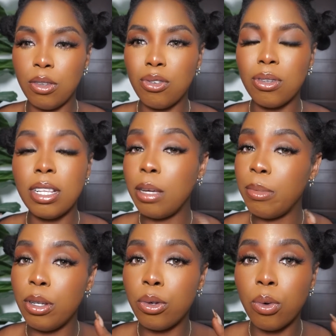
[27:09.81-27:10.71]
So let
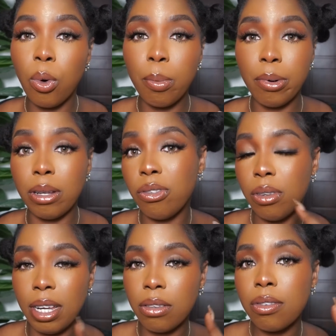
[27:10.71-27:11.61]
me know what brands you'd
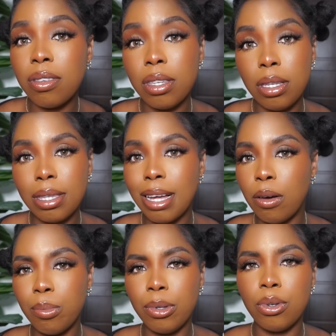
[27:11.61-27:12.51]
like to see
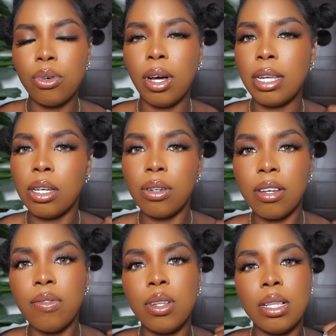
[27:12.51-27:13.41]
down below and I'll
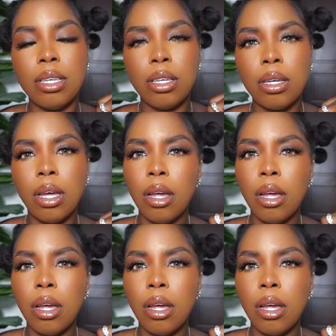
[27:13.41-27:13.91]
definitely